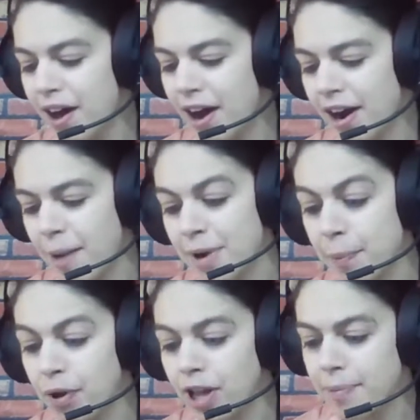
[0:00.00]
All right, I'm going to
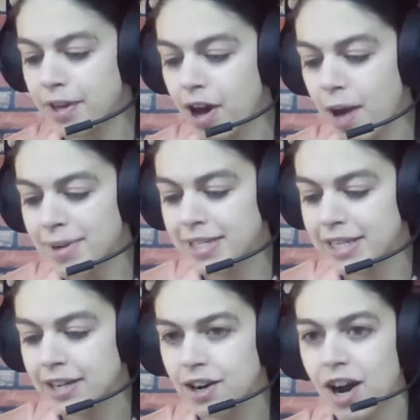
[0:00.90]
pull up the comments
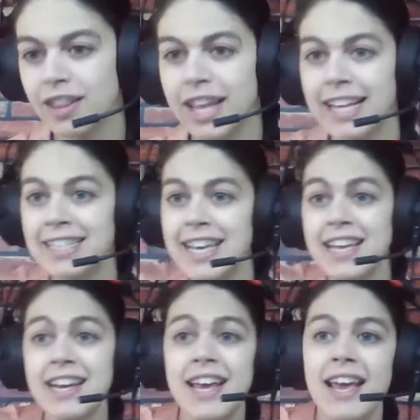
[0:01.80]
here on
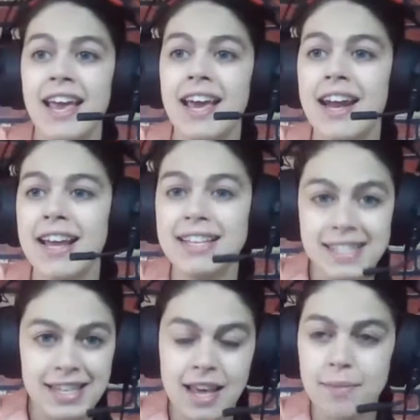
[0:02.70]
LinkedIn, and I can
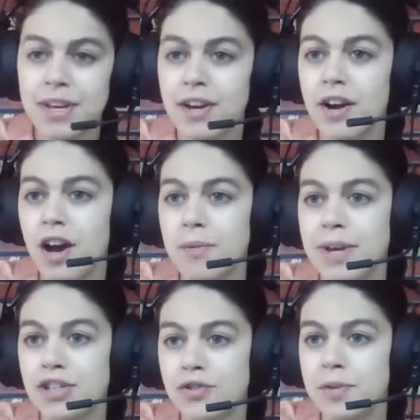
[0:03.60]
see them here on
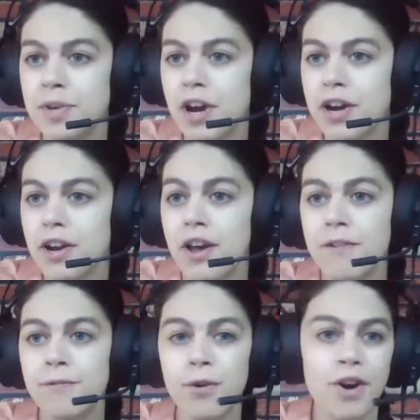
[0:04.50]
my StreamYard
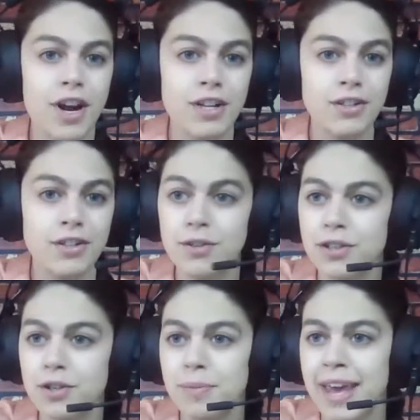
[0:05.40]
for
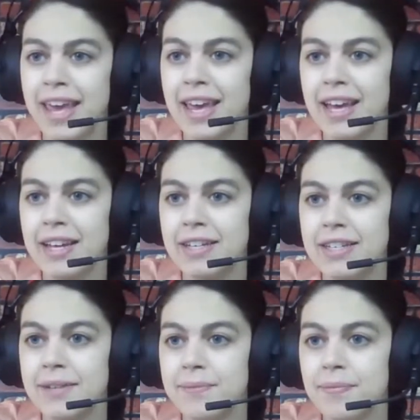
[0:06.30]
YouTube
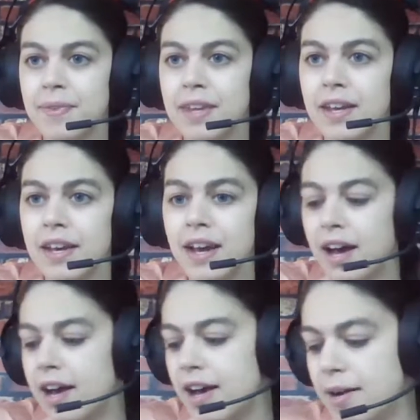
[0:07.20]
and
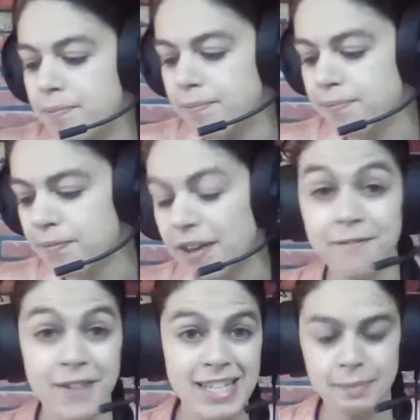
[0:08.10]

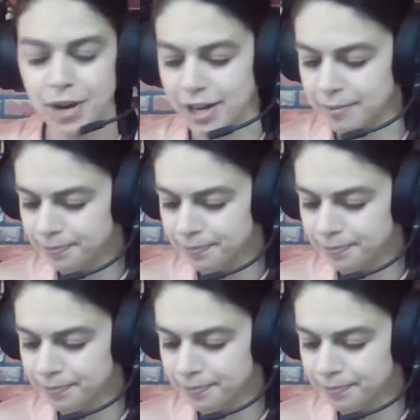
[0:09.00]
Facebook.